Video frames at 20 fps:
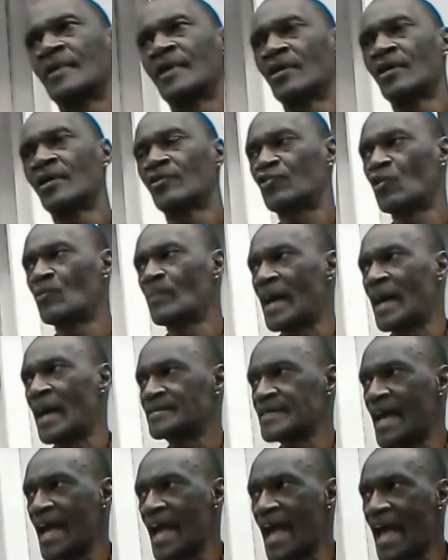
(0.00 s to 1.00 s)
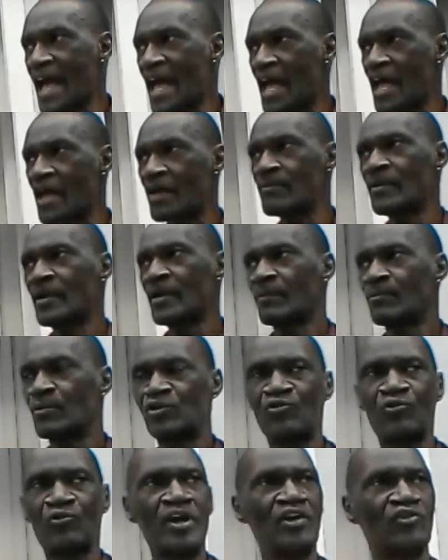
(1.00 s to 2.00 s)
So my time
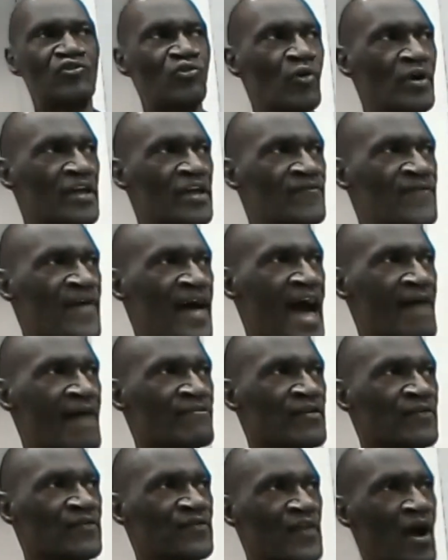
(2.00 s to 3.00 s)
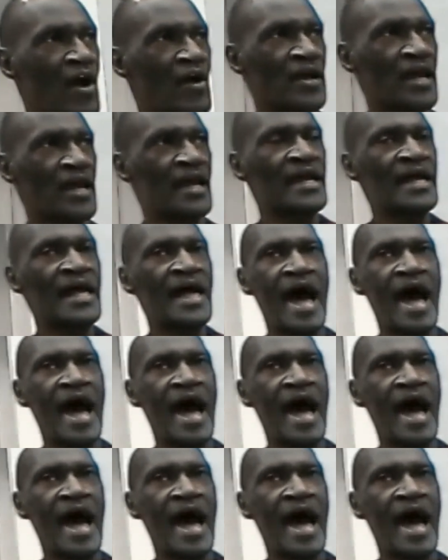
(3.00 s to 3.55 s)
between 25 and 30,